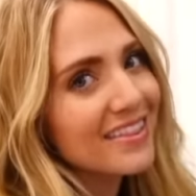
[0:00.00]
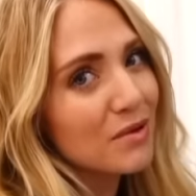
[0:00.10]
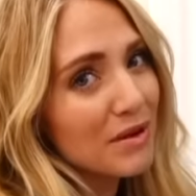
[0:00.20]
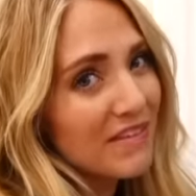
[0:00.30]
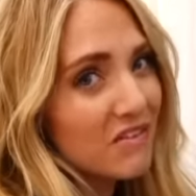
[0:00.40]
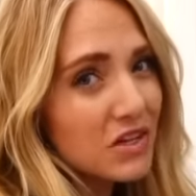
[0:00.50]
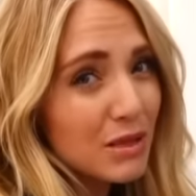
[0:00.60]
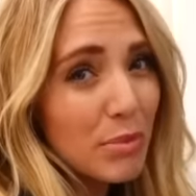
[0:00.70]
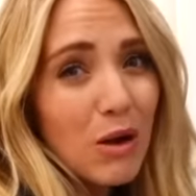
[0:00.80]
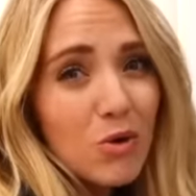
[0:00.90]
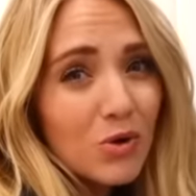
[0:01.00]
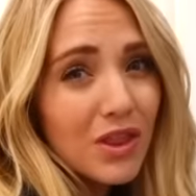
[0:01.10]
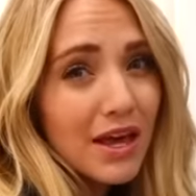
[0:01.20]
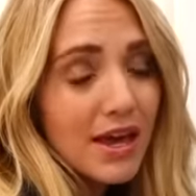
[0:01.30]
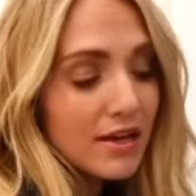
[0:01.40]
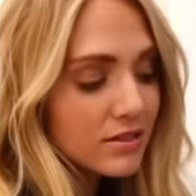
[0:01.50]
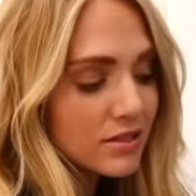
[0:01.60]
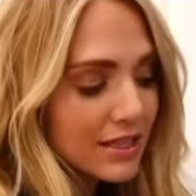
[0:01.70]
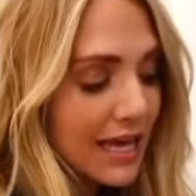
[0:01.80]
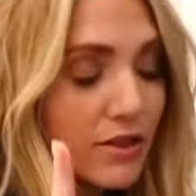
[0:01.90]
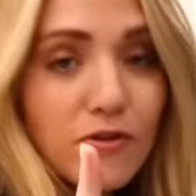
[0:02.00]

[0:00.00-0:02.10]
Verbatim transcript: they're my favorite, the Powerhold leggings. Like